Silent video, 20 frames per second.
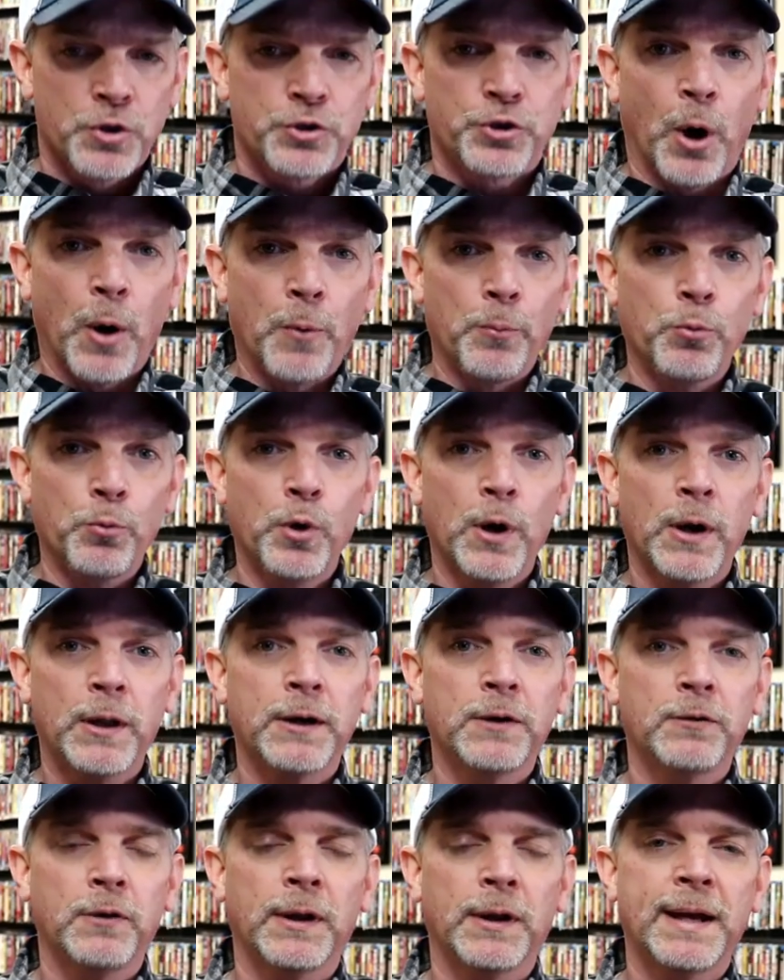So I'm
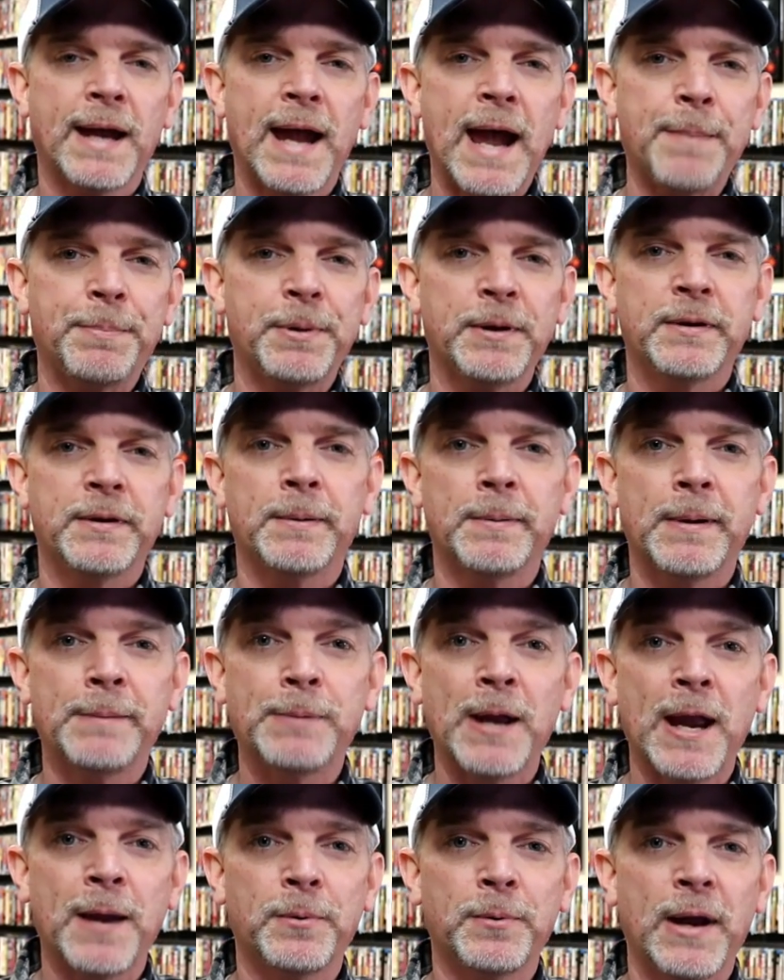really, really happy to
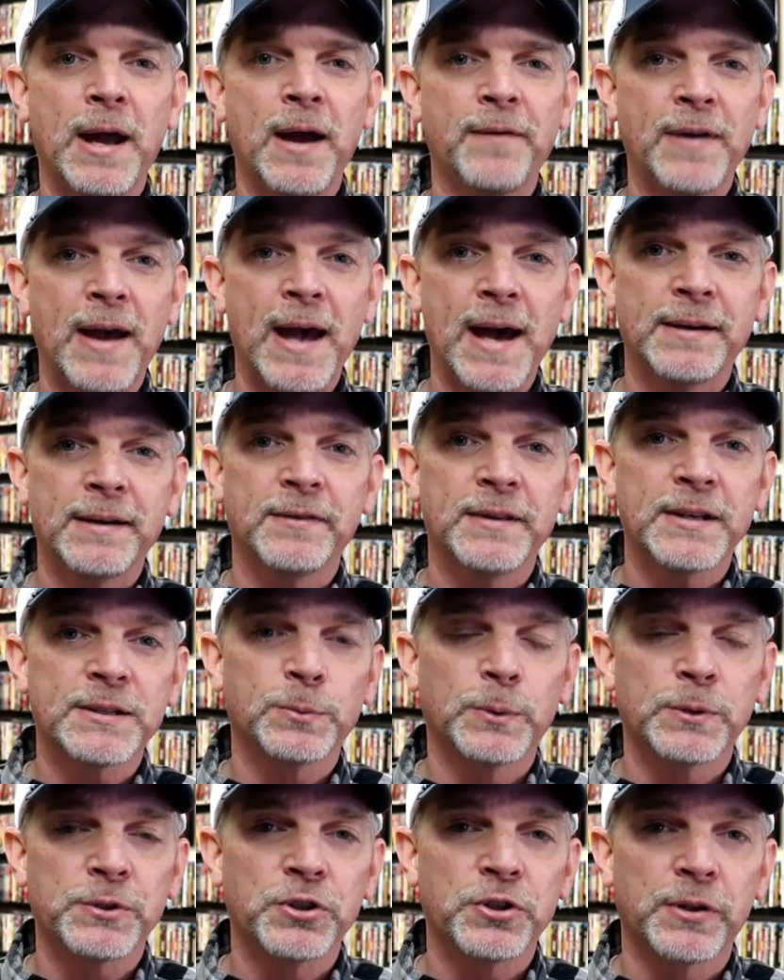be able to have added
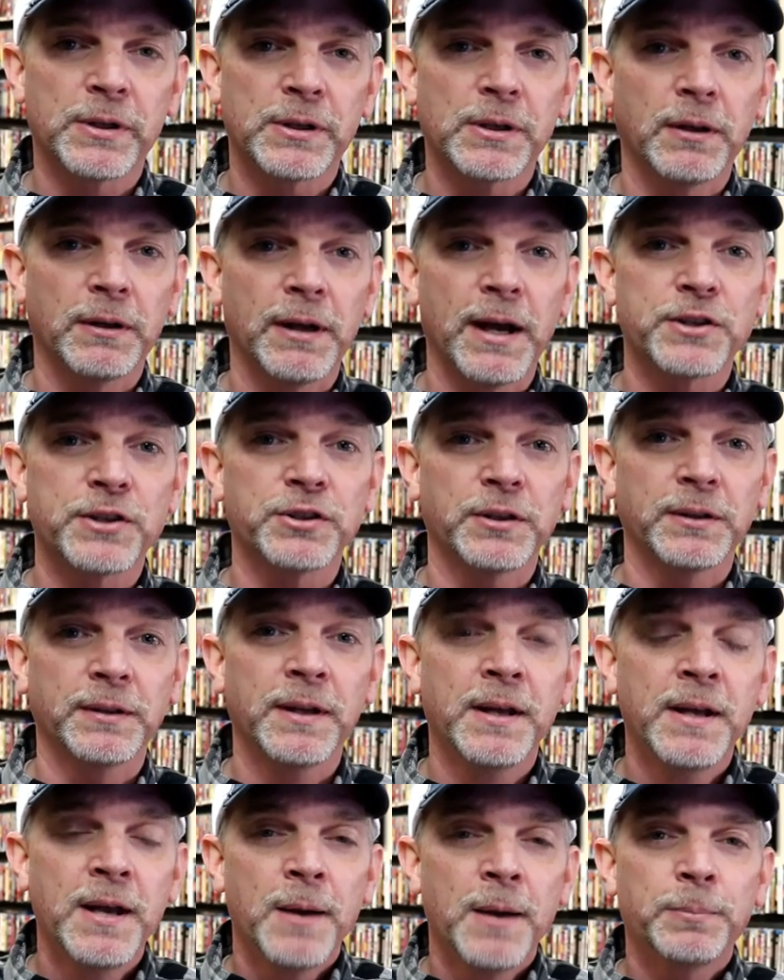this one to the collection.